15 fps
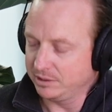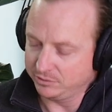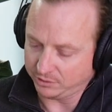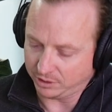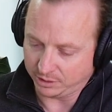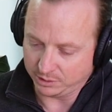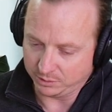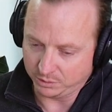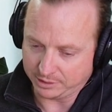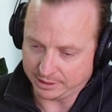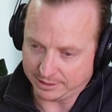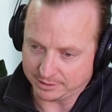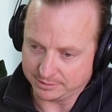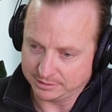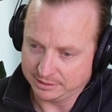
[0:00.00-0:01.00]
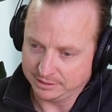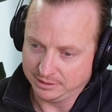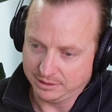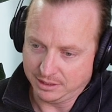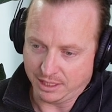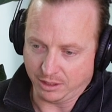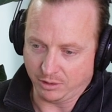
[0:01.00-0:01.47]
So you look at
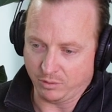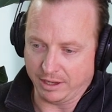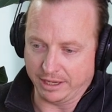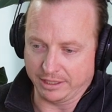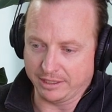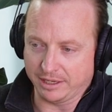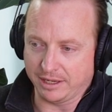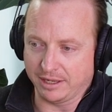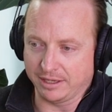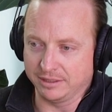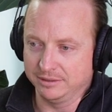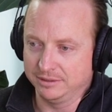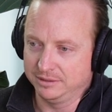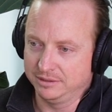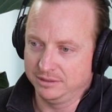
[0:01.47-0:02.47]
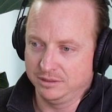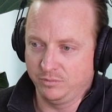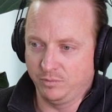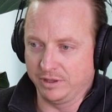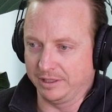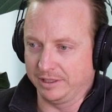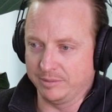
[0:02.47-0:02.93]
a credit card
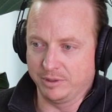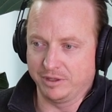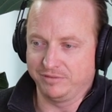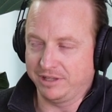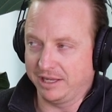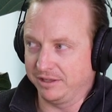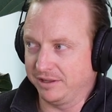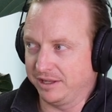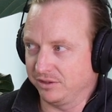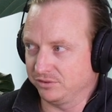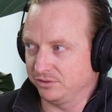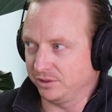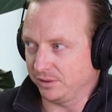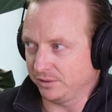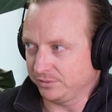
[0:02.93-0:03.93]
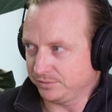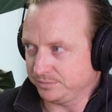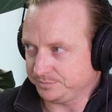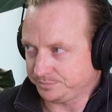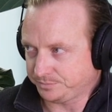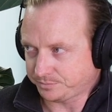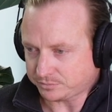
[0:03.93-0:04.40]
with a limit of $10,000,
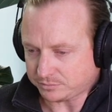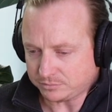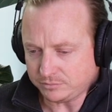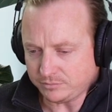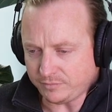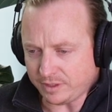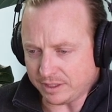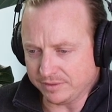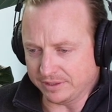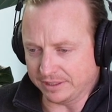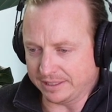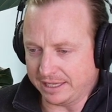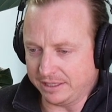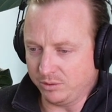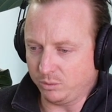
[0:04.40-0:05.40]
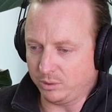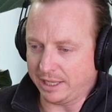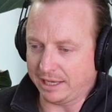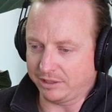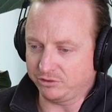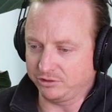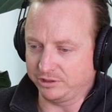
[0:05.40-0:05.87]
the lender will
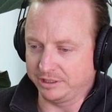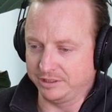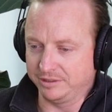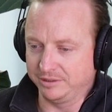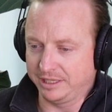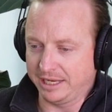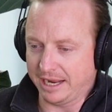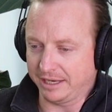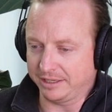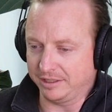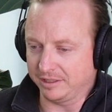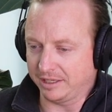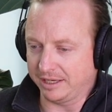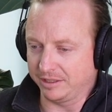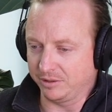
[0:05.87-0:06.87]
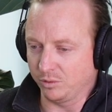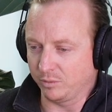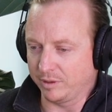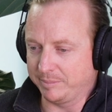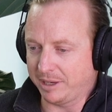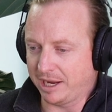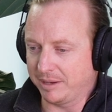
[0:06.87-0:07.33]
actually calculate your
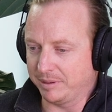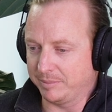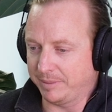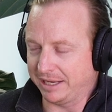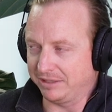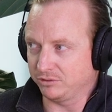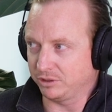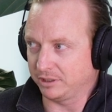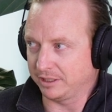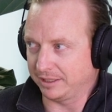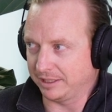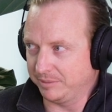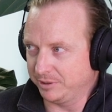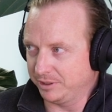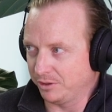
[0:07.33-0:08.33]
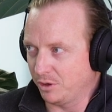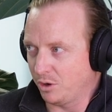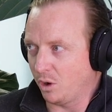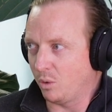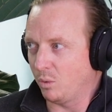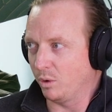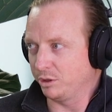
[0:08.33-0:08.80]
repayment based on the limit,
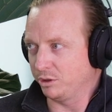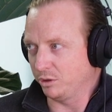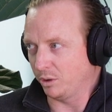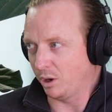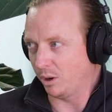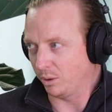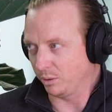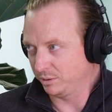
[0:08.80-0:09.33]
not what you owe.